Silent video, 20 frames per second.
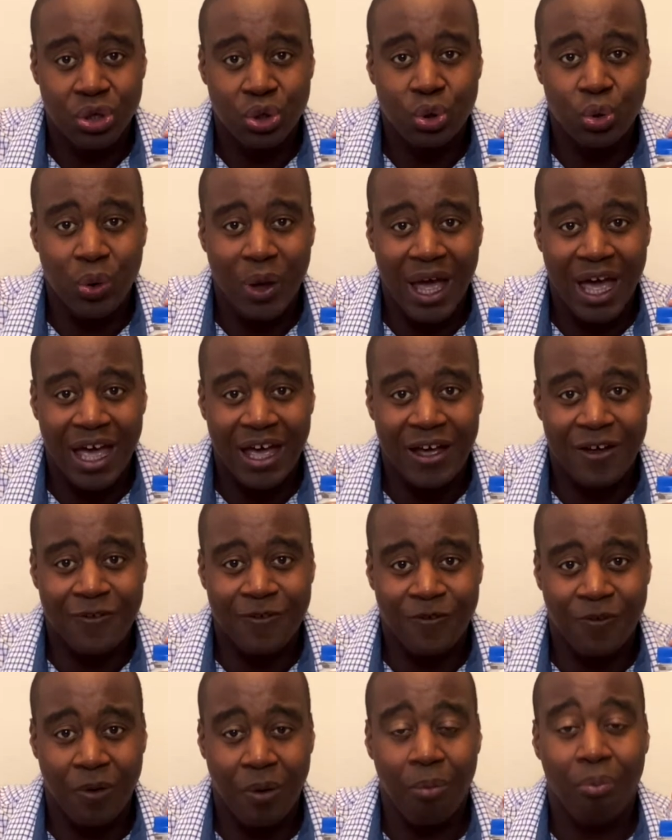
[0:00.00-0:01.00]
who
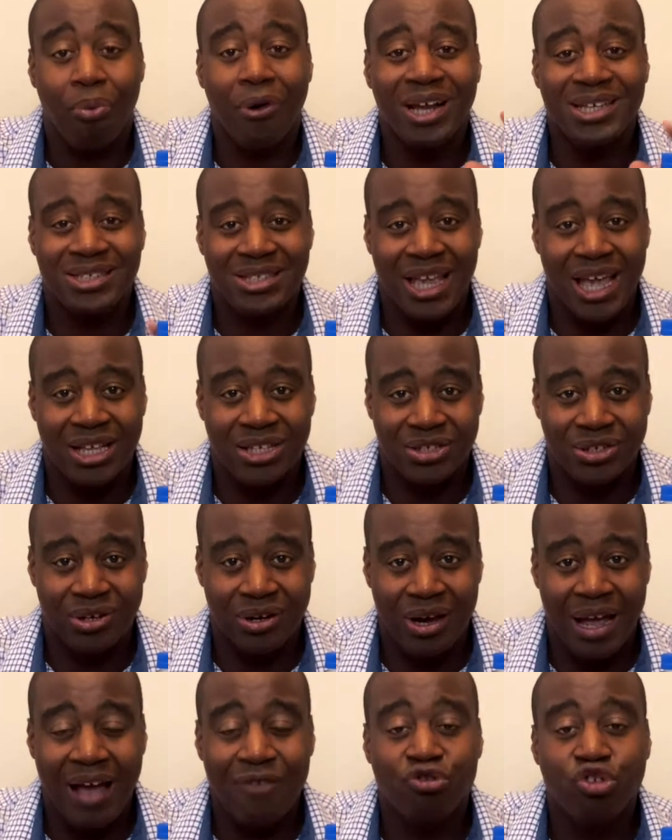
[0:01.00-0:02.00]
have breast
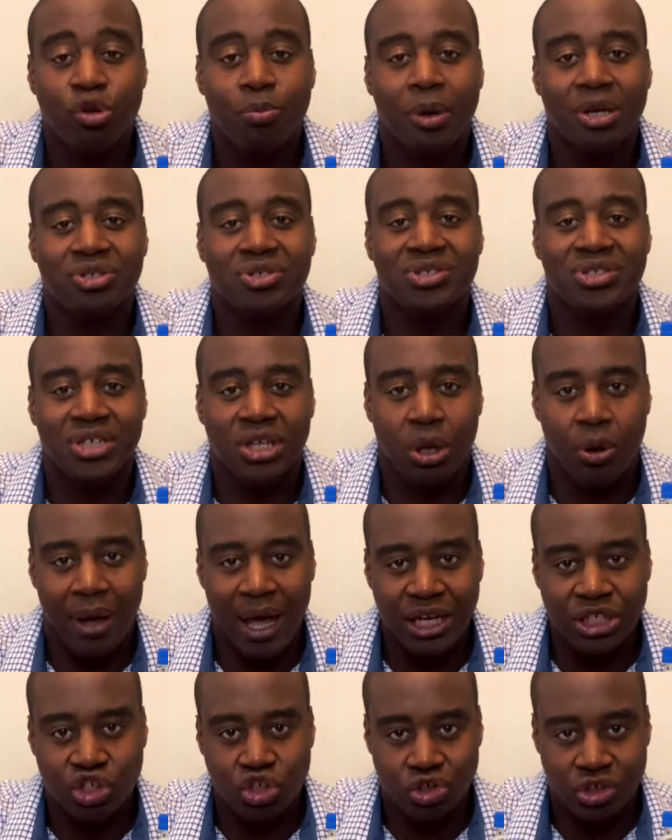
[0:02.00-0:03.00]
cancer have too much
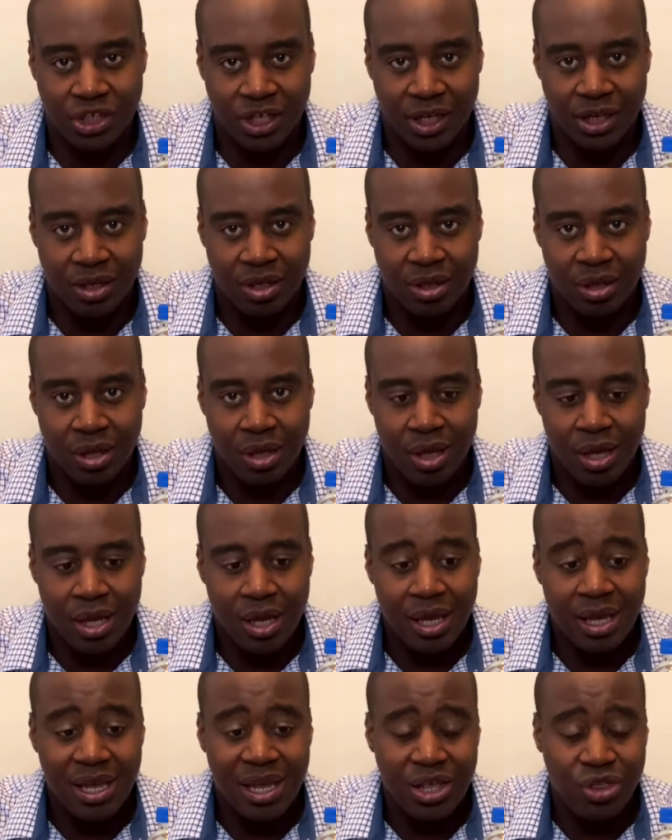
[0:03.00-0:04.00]
xenoestrogen
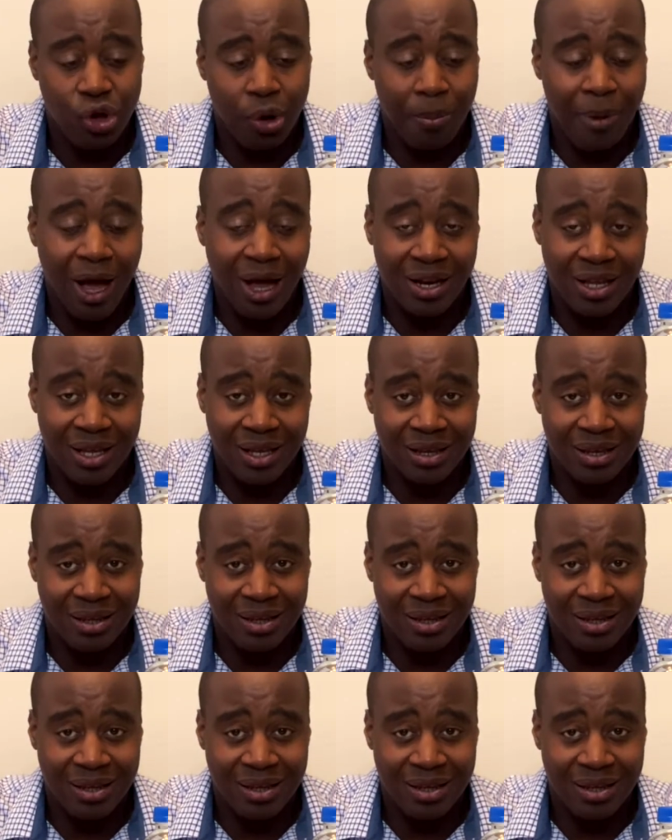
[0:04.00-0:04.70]
in their body,